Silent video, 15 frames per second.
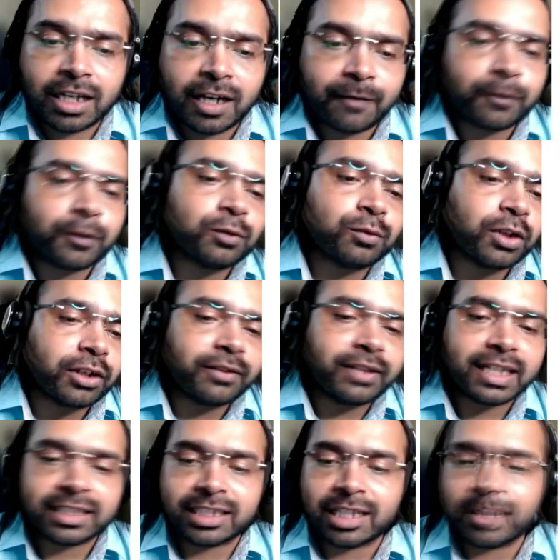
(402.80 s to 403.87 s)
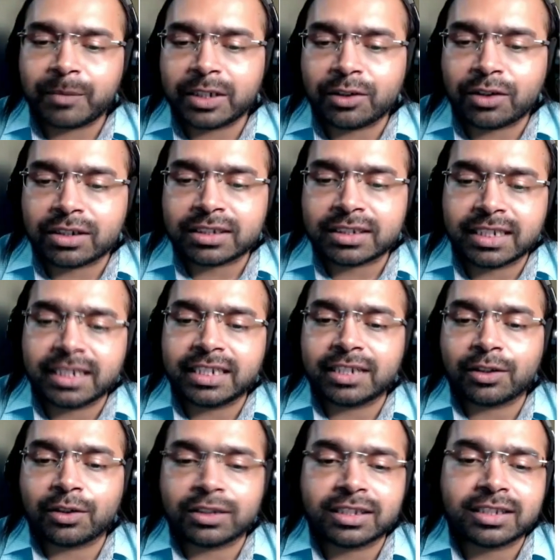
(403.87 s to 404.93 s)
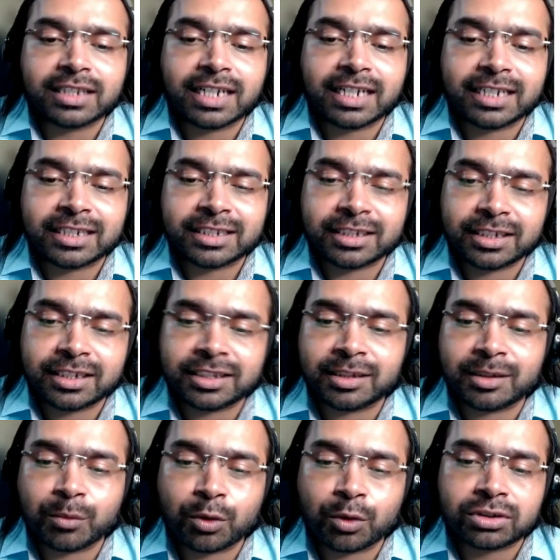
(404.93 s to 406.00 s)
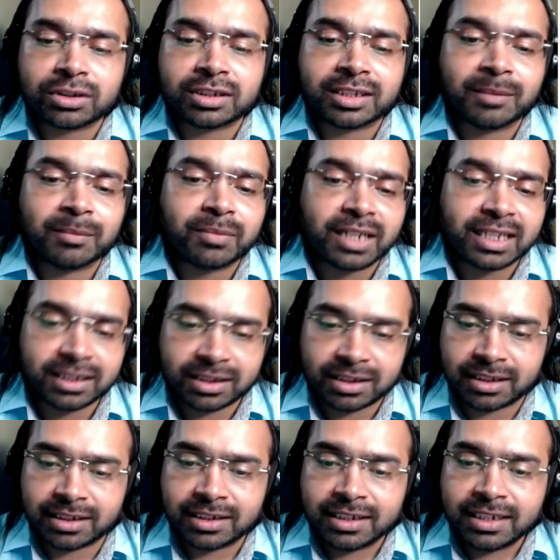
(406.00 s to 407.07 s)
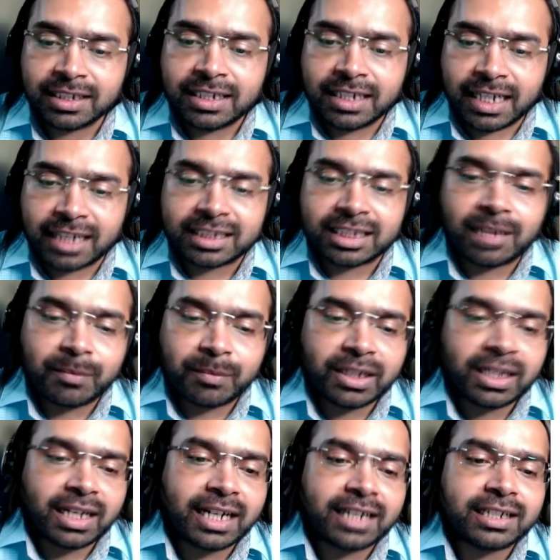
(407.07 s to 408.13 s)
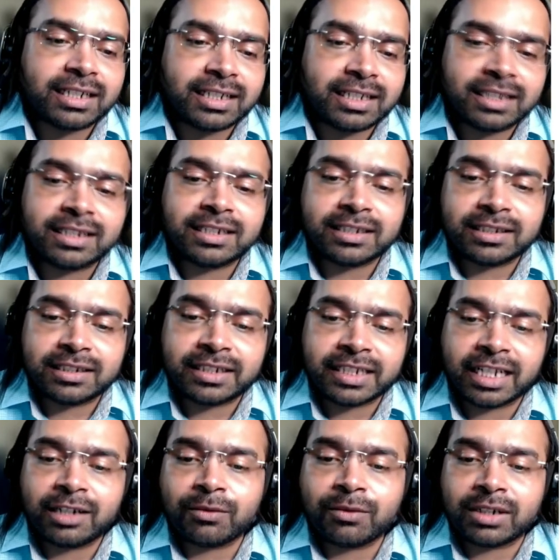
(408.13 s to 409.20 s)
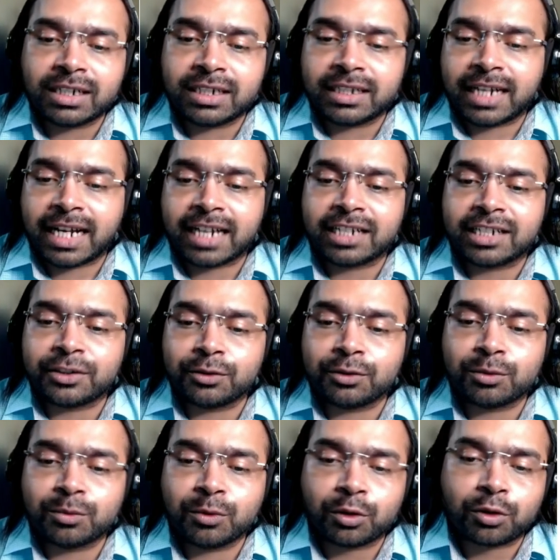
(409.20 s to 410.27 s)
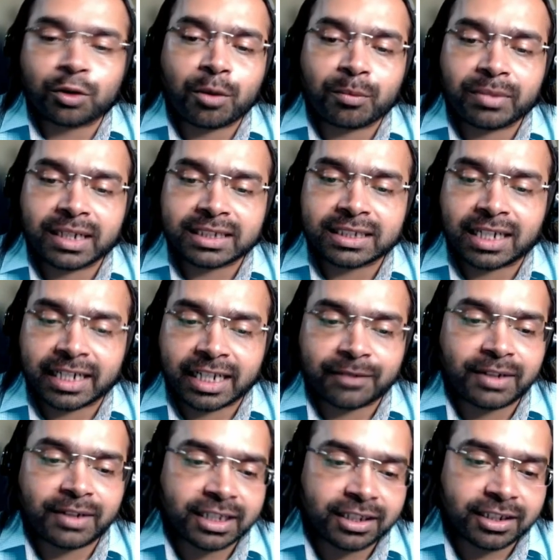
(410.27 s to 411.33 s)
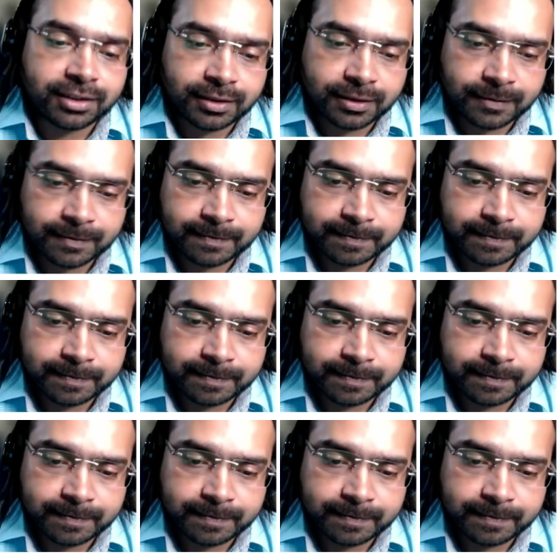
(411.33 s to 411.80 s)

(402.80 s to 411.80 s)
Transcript: Of course, whatever example you are seeing on this slide is it's the most simplest example, and in real world, hackers use more complex attack vectors.